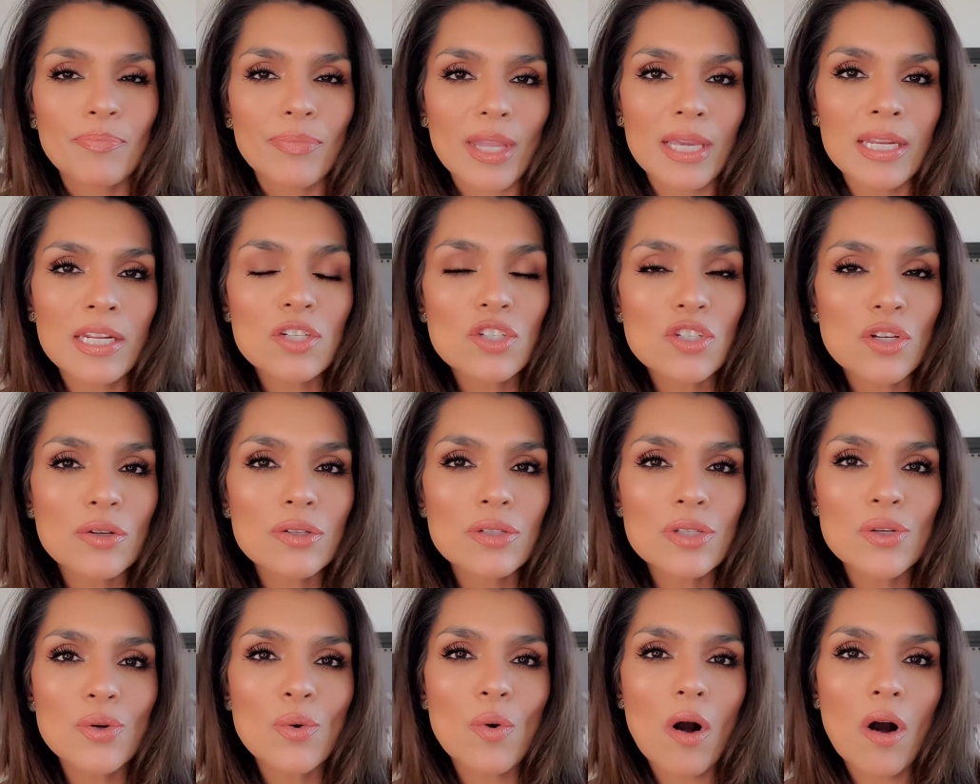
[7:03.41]
And it shows
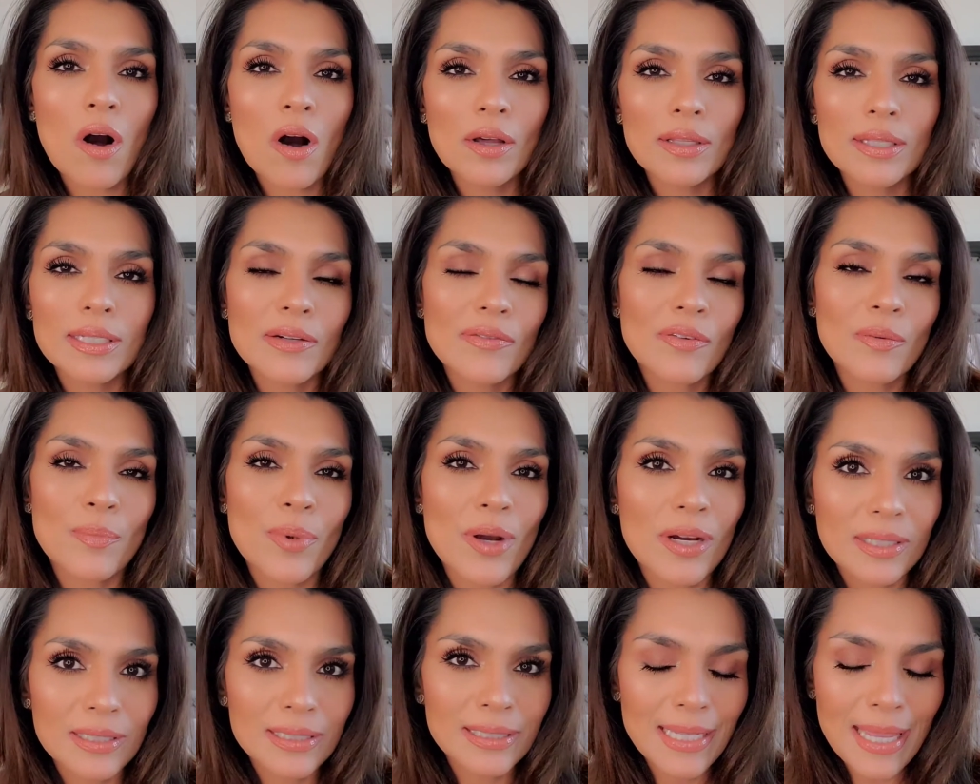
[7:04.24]
you all the different
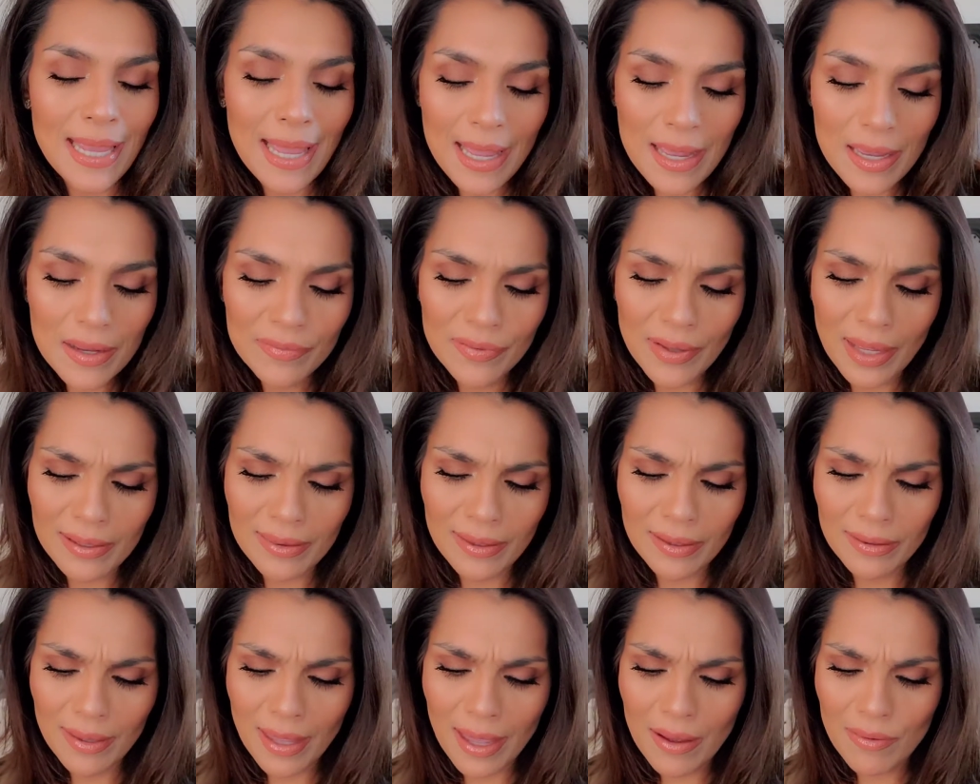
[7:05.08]
products they have. I
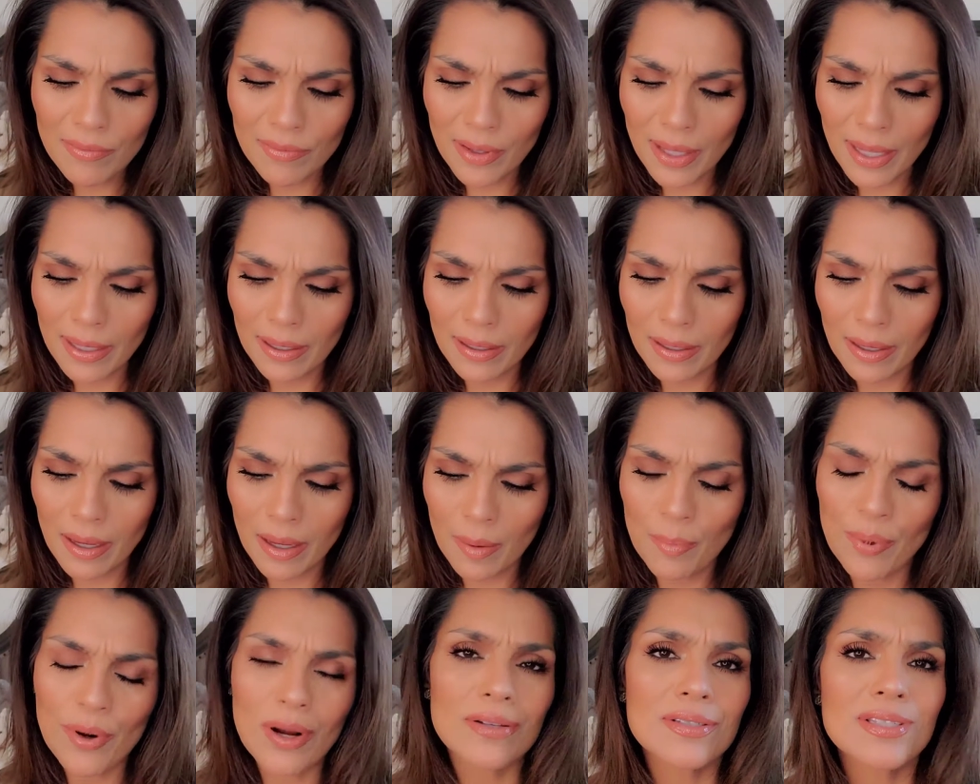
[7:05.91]
think they have like a
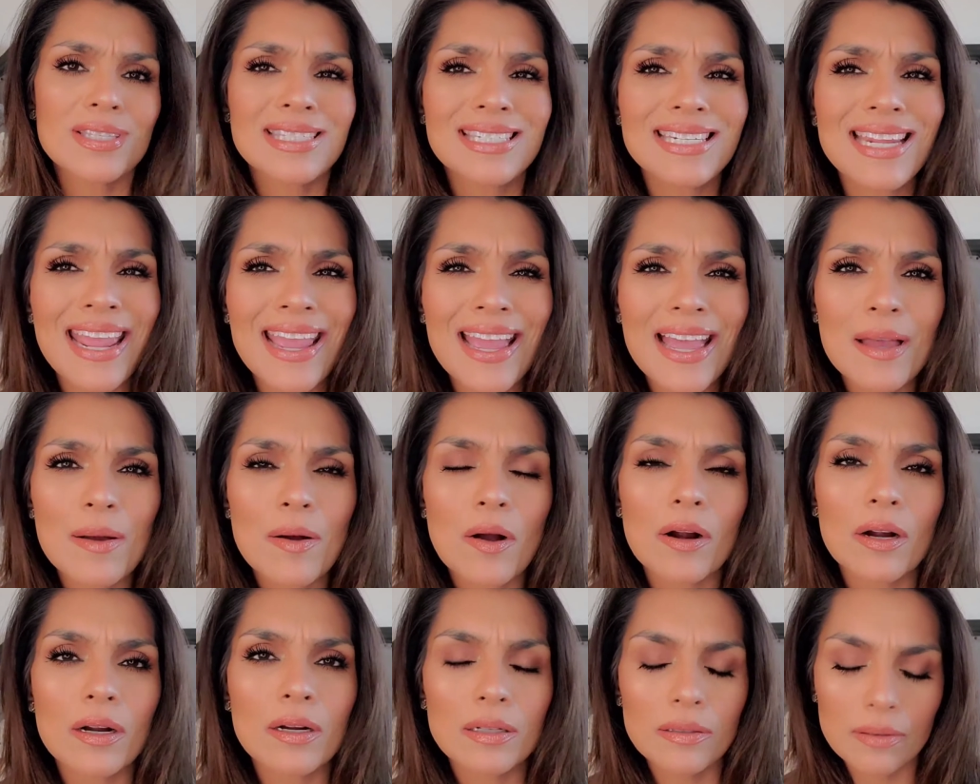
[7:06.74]
brow stamp
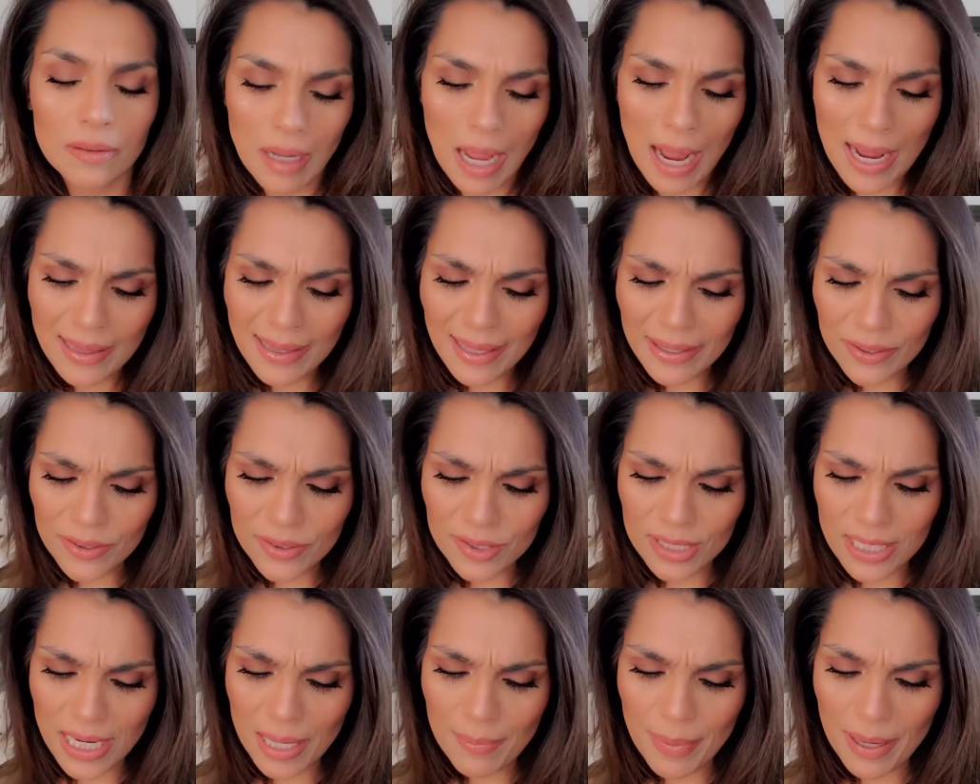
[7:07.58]
or eyeliner
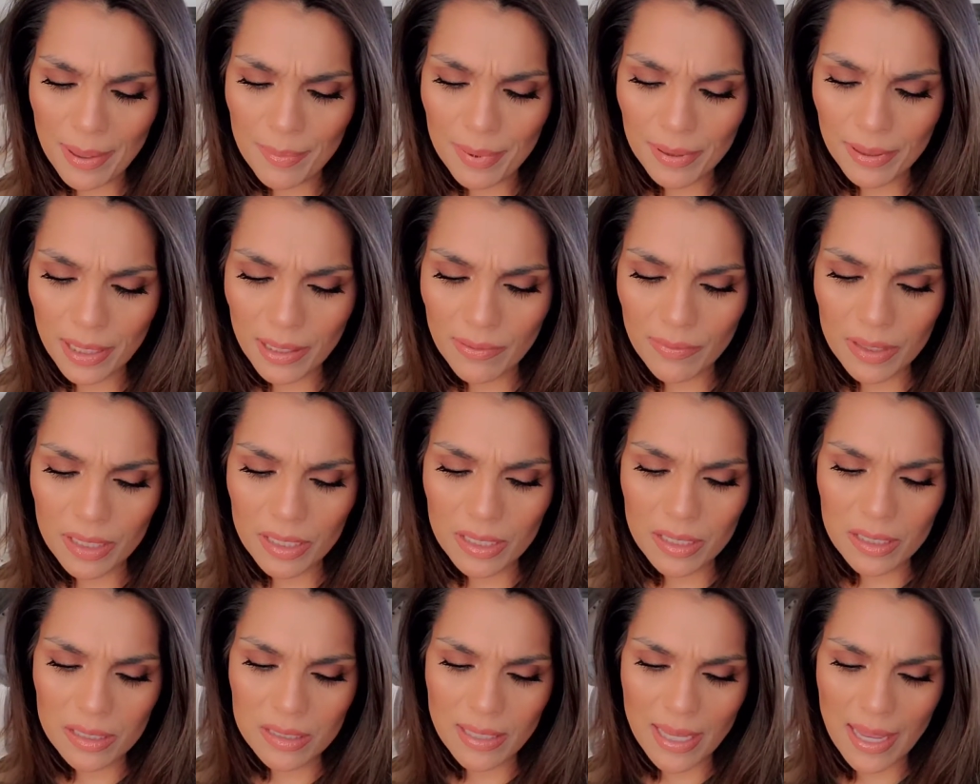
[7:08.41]
stamp, I believe it
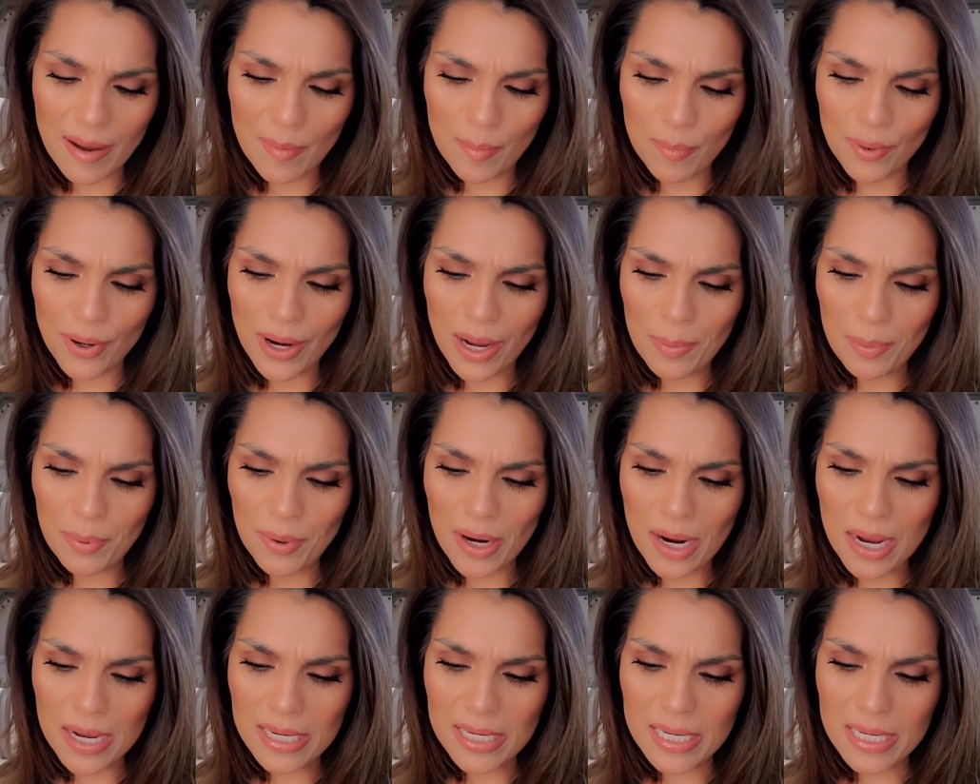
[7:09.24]
is. They have brow
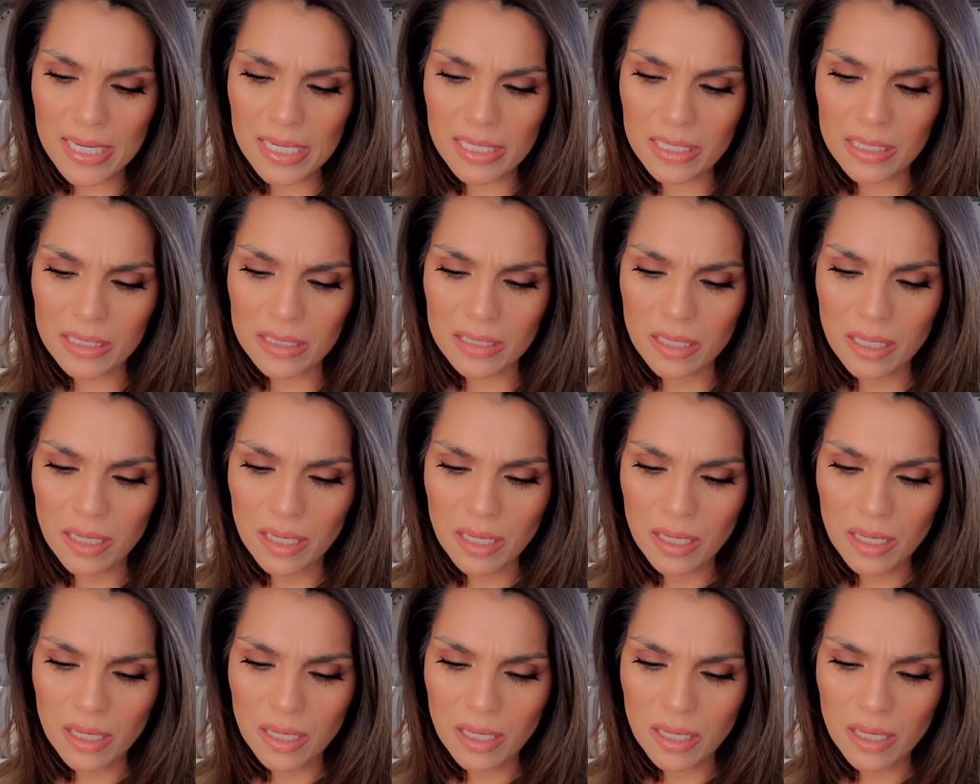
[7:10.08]
products.